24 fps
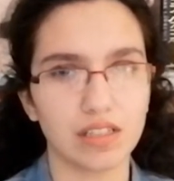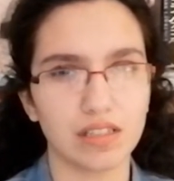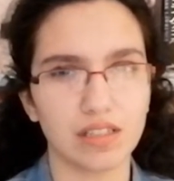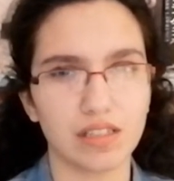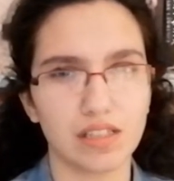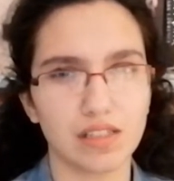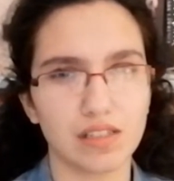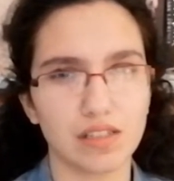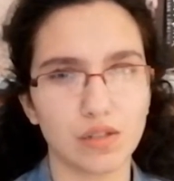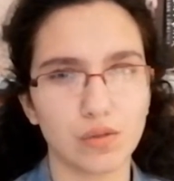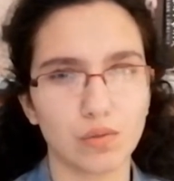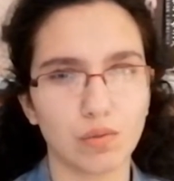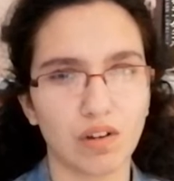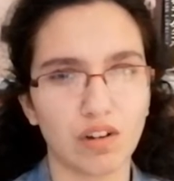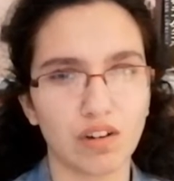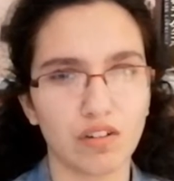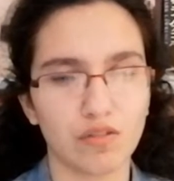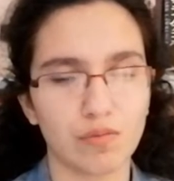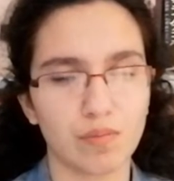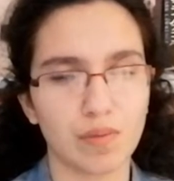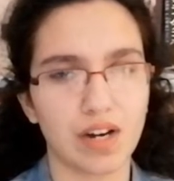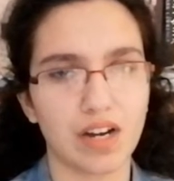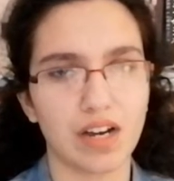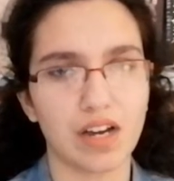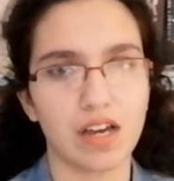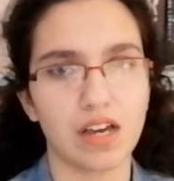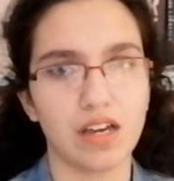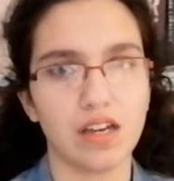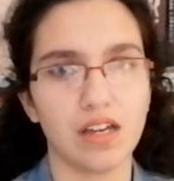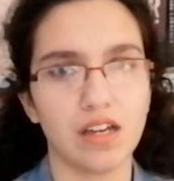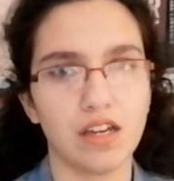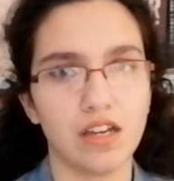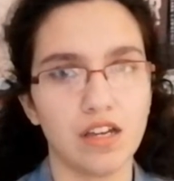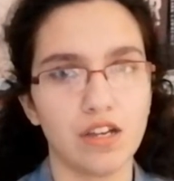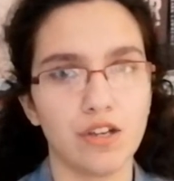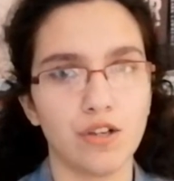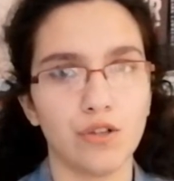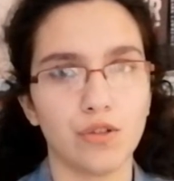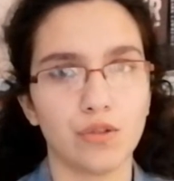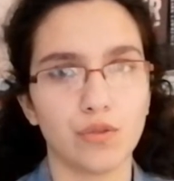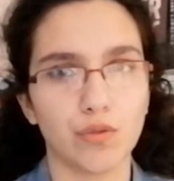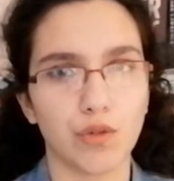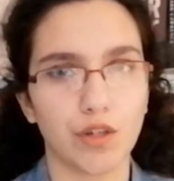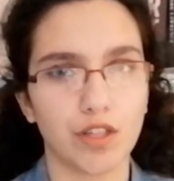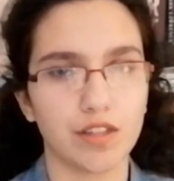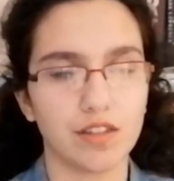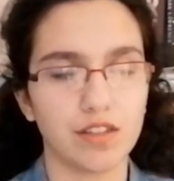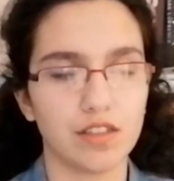This is one of my
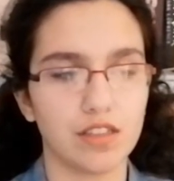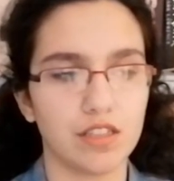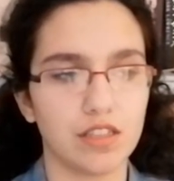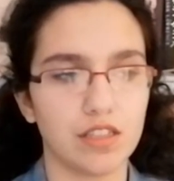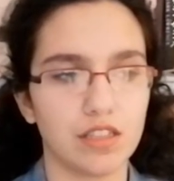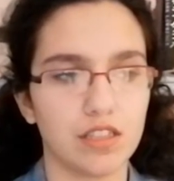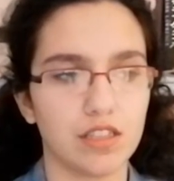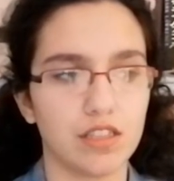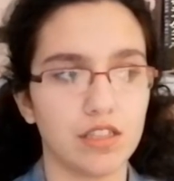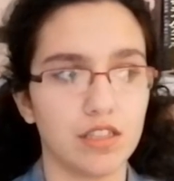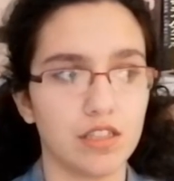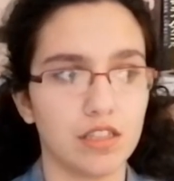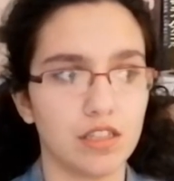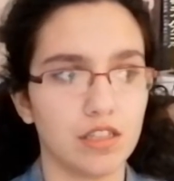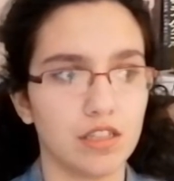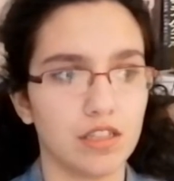20